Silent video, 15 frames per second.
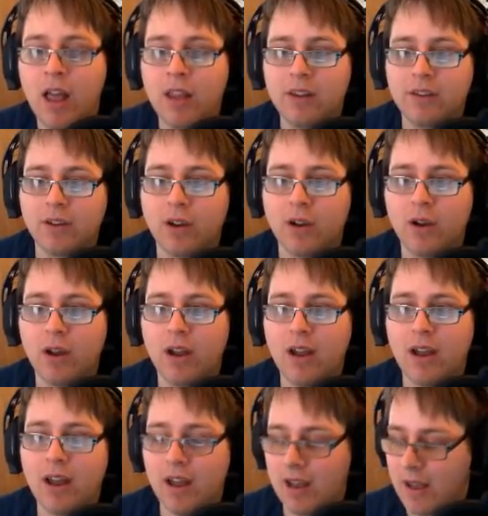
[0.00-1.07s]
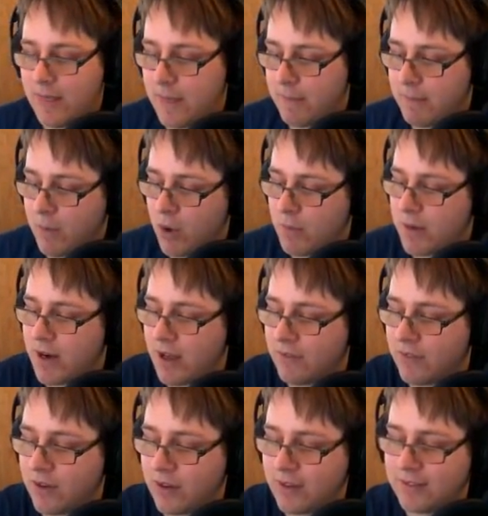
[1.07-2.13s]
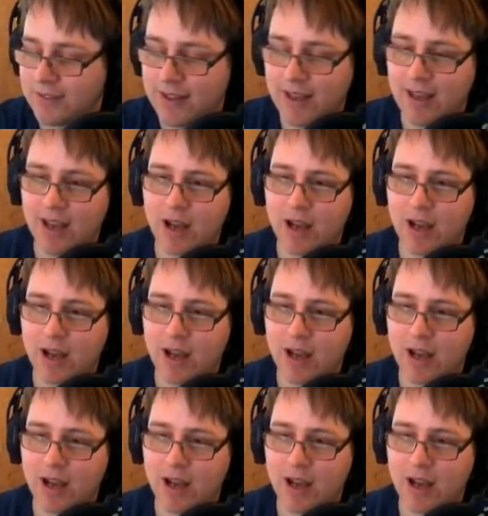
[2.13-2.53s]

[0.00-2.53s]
So at the moment, I've got to say